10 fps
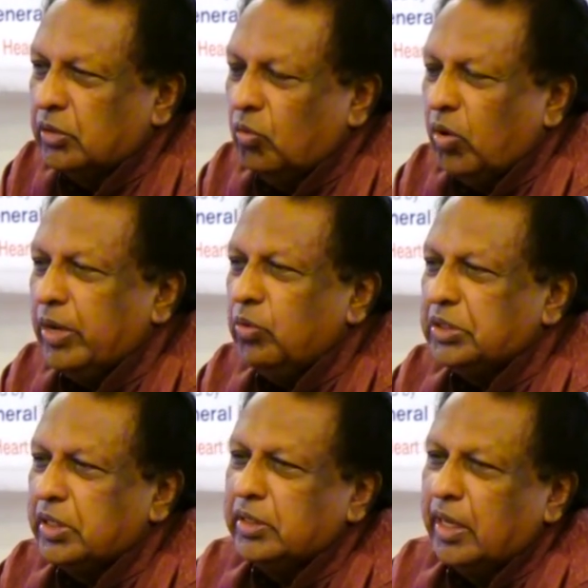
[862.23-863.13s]
why
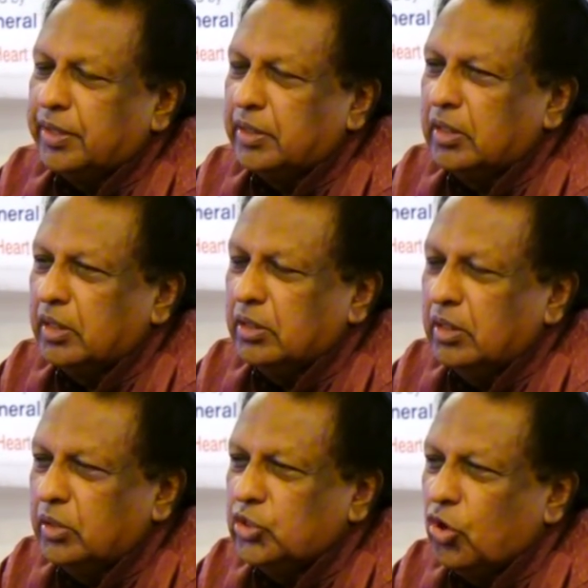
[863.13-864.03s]
was it that
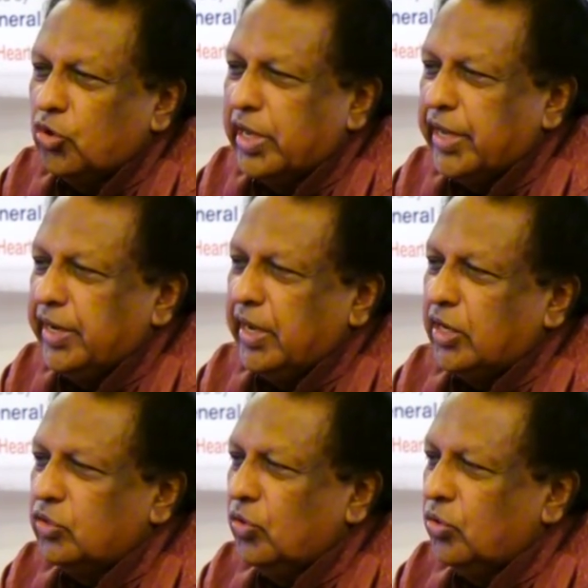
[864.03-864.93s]
John Kerry
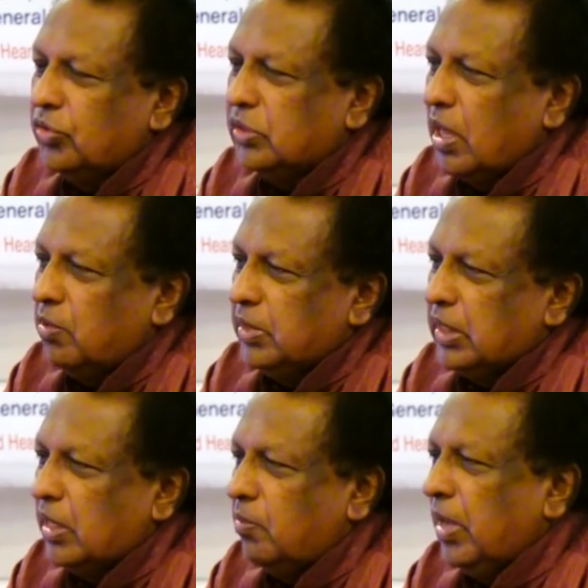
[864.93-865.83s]
had to go to Islamabad
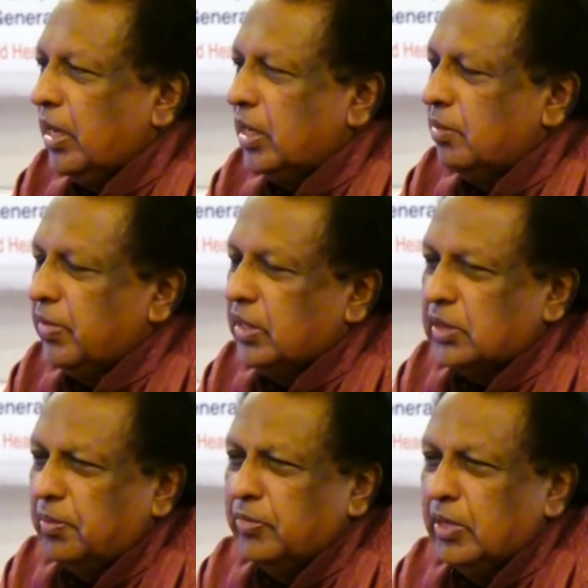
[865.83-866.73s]
and come back and make
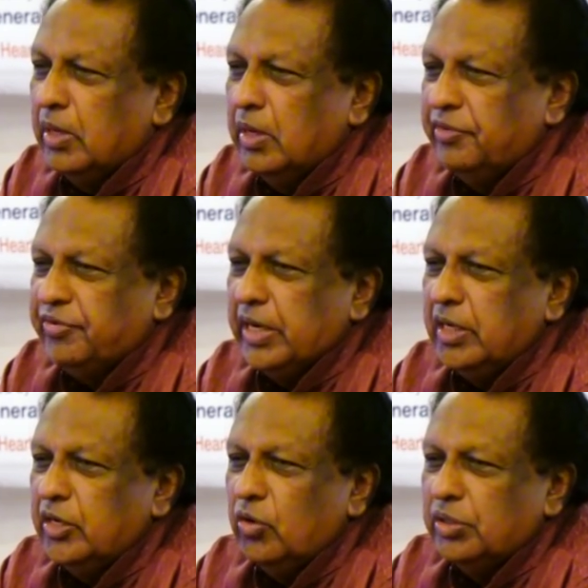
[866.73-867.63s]
some
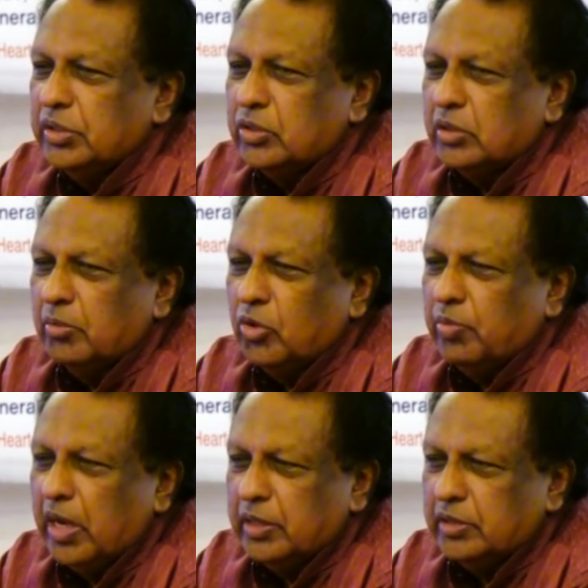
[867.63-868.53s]
friendly noises about
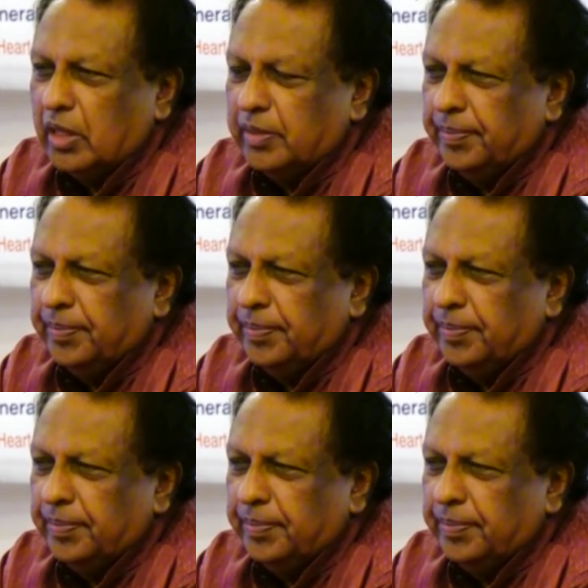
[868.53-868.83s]
Pakistan?